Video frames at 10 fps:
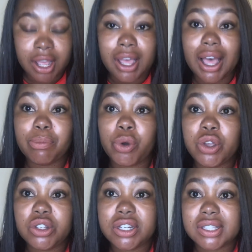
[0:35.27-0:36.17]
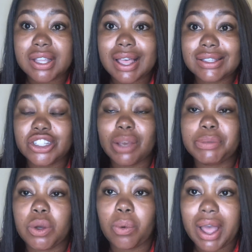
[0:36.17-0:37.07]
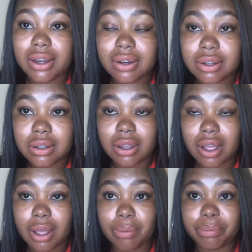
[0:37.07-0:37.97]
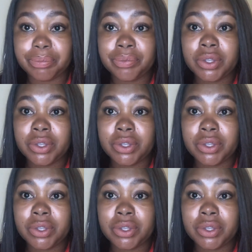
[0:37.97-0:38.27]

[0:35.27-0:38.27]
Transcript: I'm going to discuss chapter 1, um,